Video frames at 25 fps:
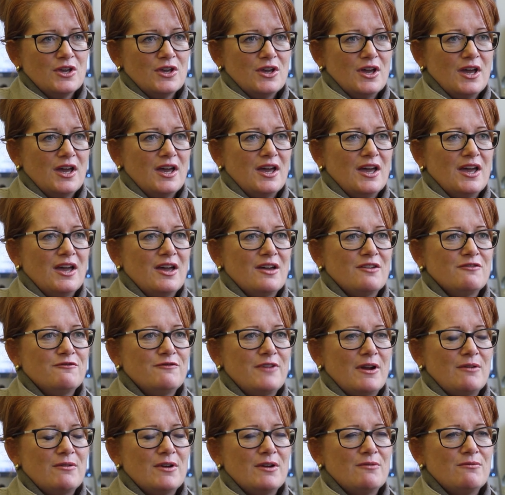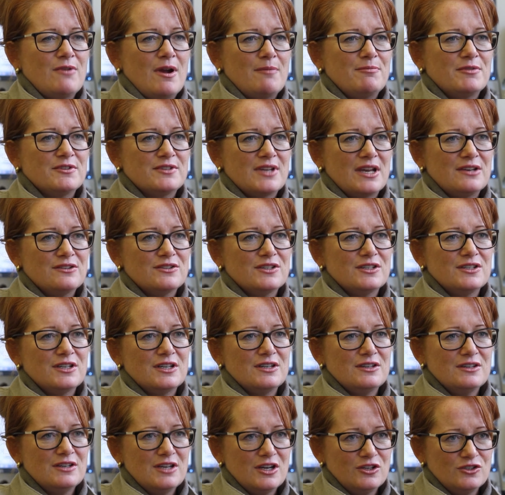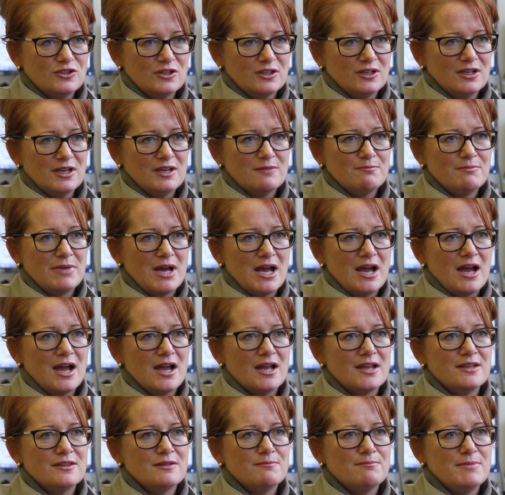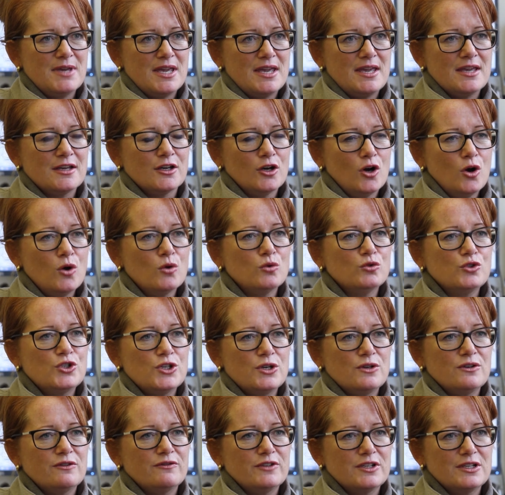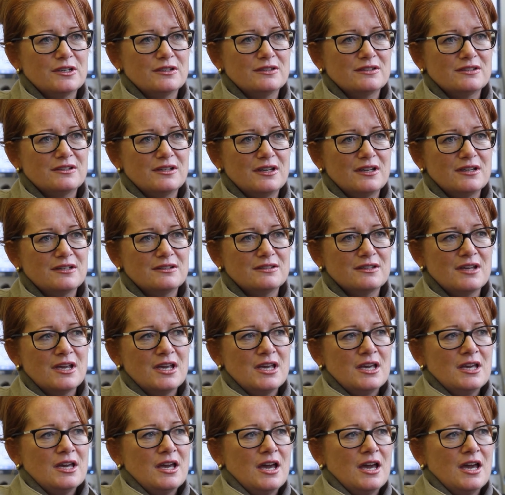very represented initially by the big old universities.